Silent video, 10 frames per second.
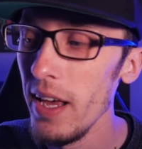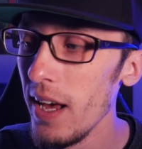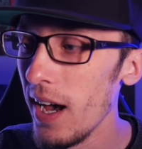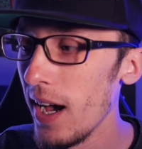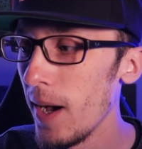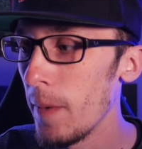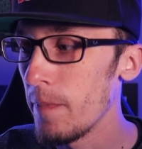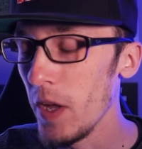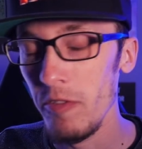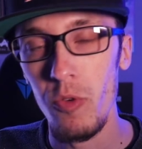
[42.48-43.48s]

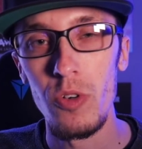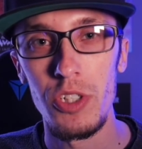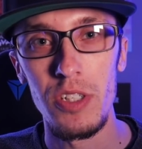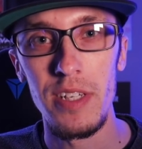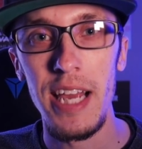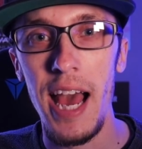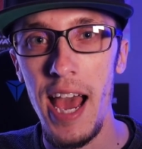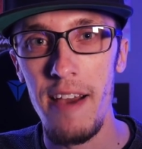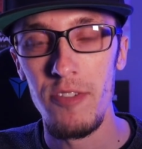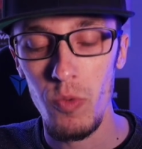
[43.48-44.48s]
Unfortunately, I have
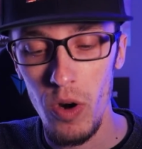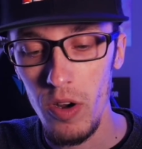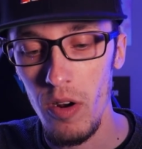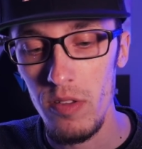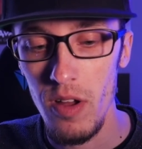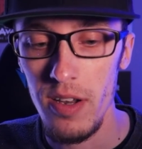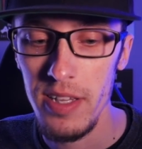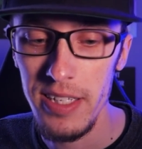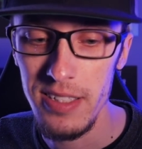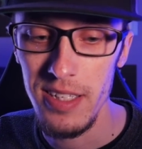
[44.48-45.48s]
to work on a lot of
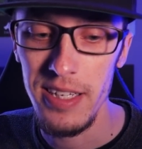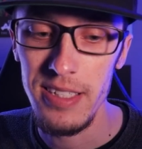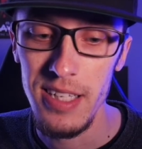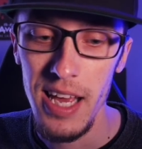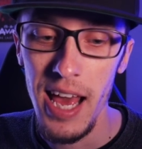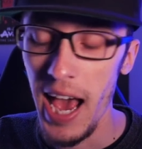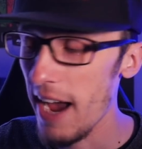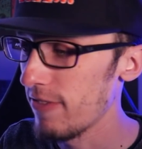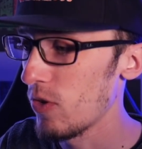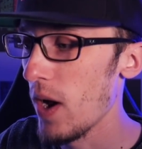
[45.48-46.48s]
these things
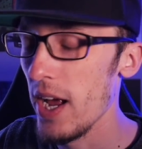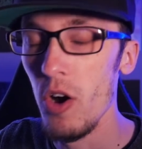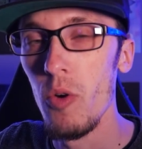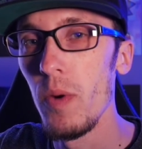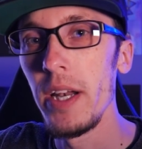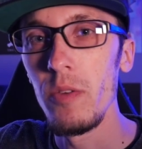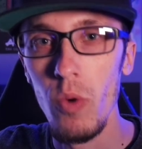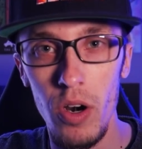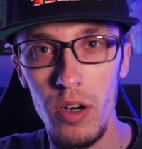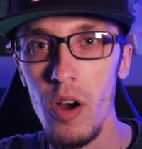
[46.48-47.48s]
after I already
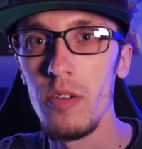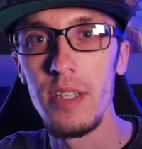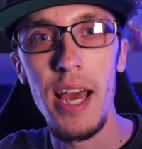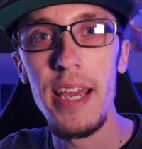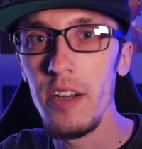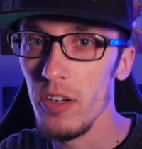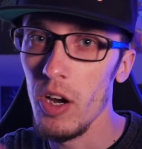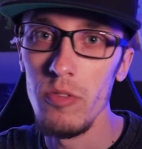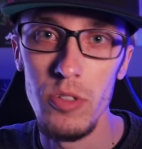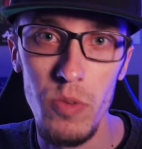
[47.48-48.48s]
work all day or go
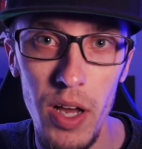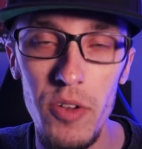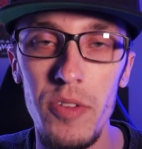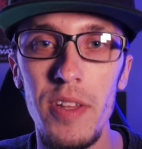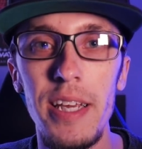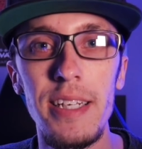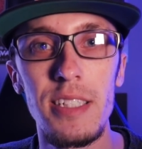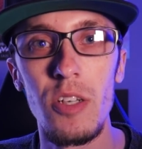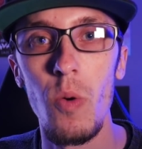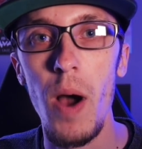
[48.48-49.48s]
do other things,
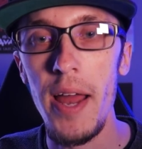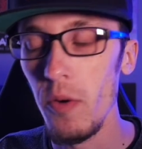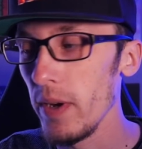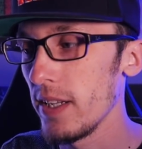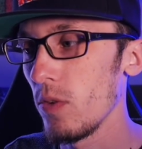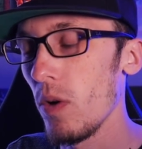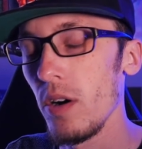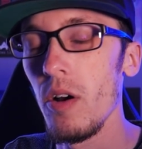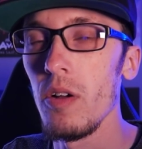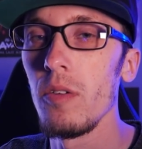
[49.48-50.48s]
so I don't get to work on
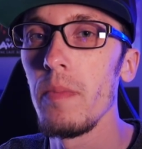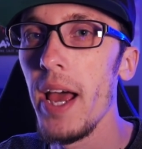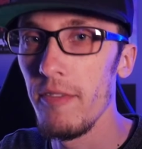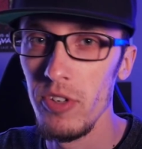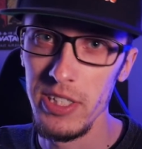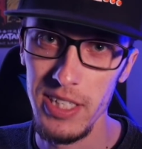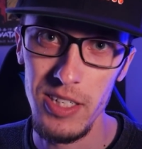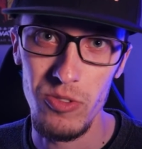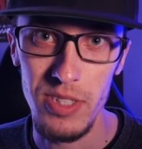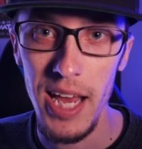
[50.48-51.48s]
them every single day.